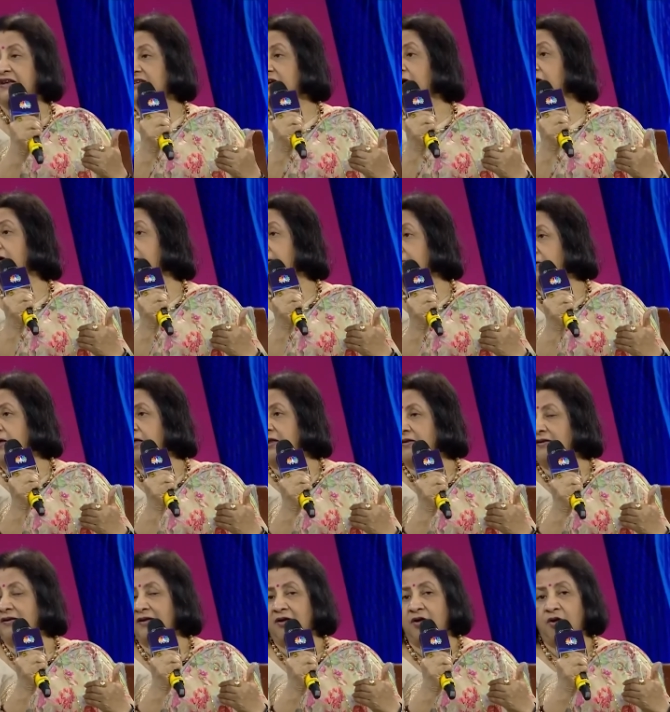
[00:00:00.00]
that I am
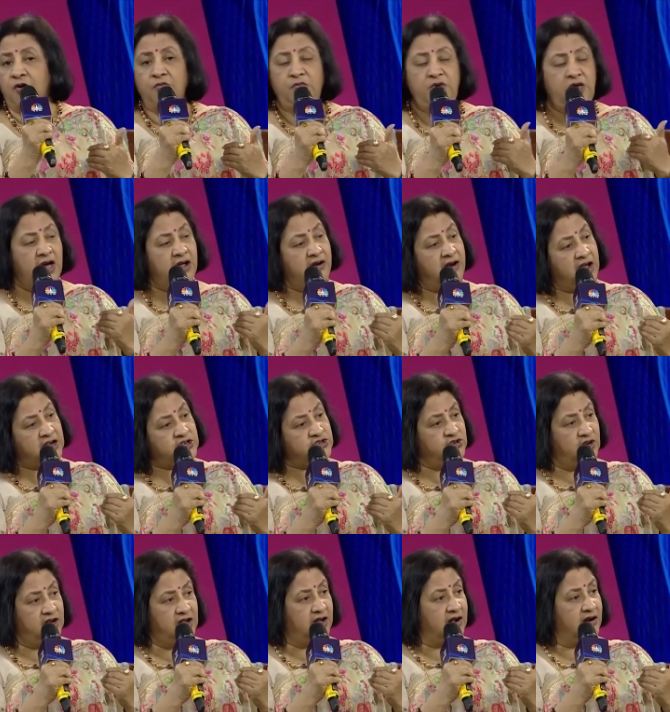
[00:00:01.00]
in, we are
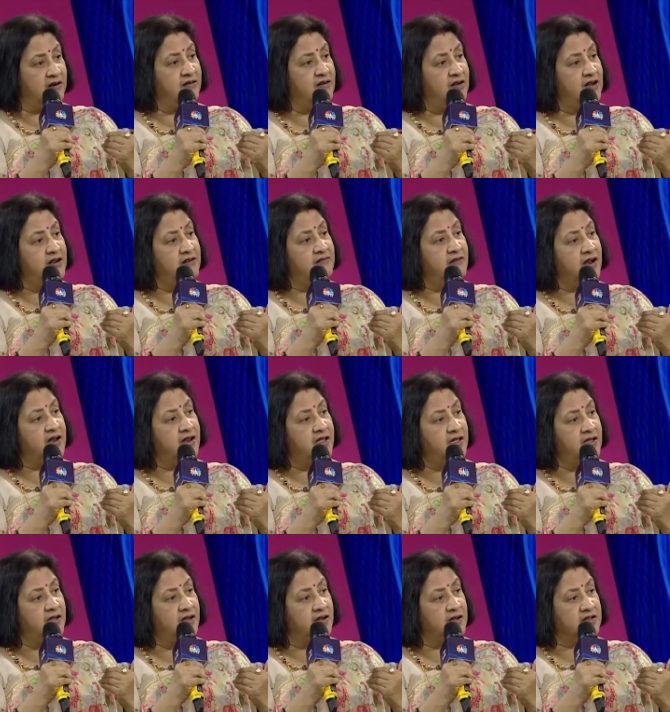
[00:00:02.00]
actually currently
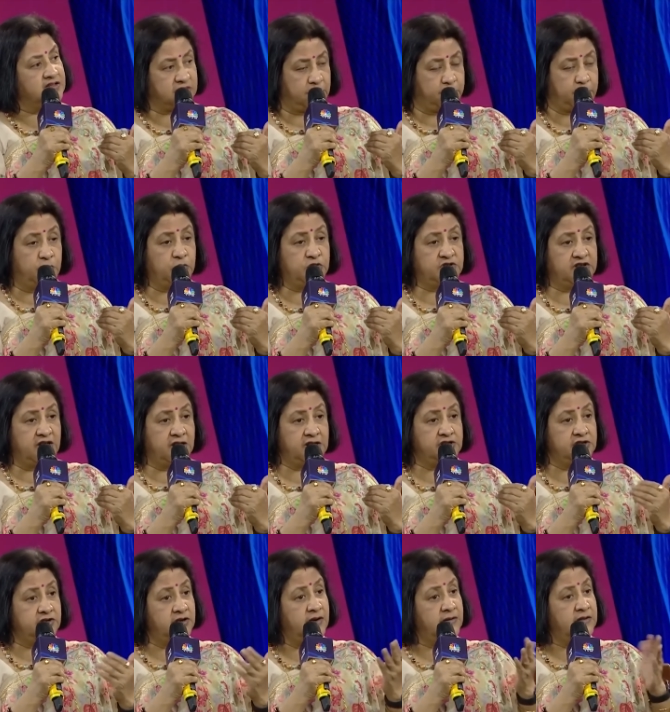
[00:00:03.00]
running a support
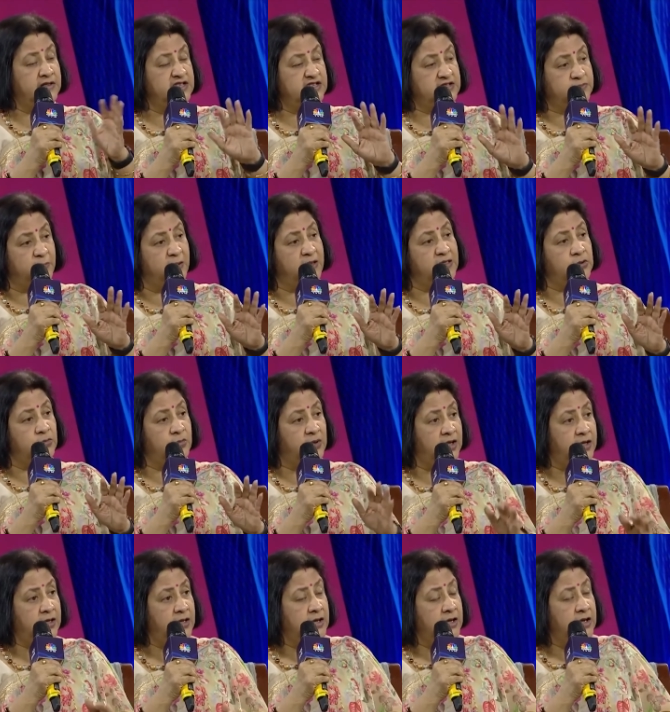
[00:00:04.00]
center, and this, by the
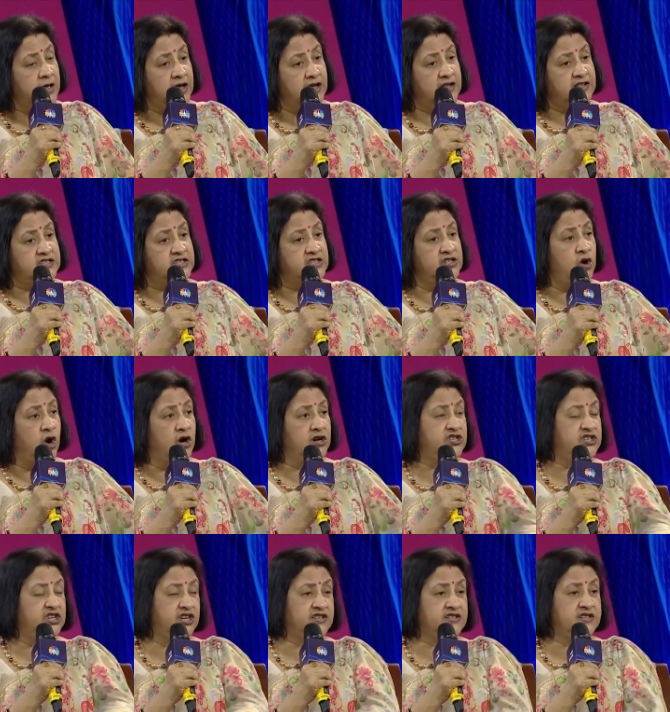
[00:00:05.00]
way, it's
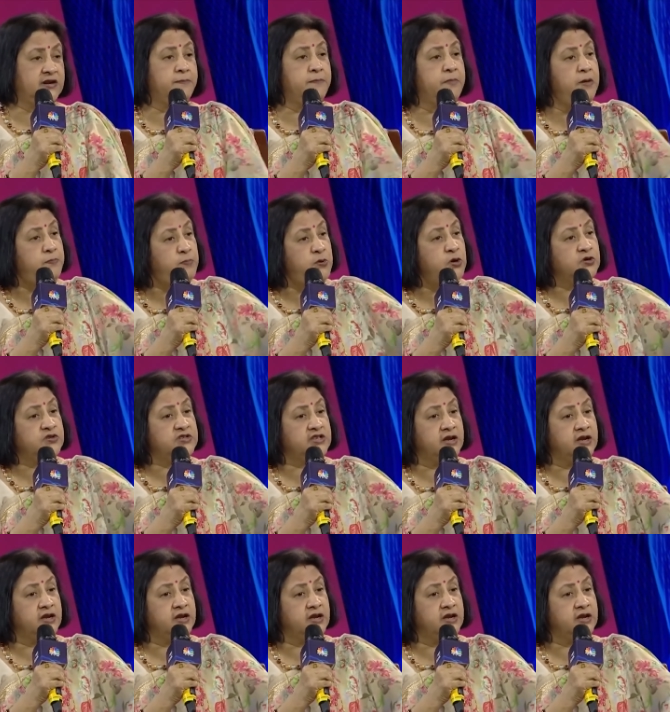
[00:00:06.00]
not just a BPO